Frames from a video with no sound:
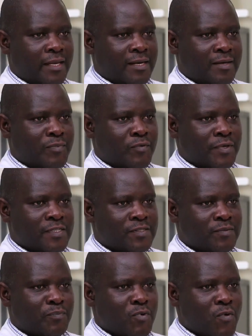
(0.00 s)
end up with
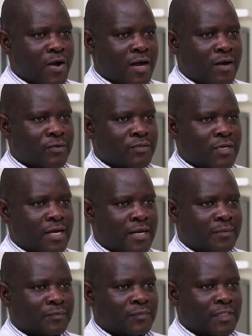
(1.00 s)
poor
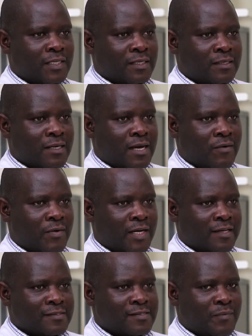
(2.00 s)
outcome in our
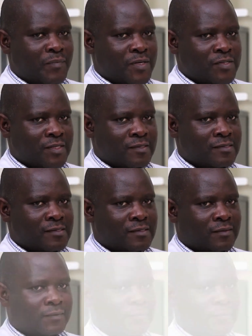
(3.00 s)
cancer patients.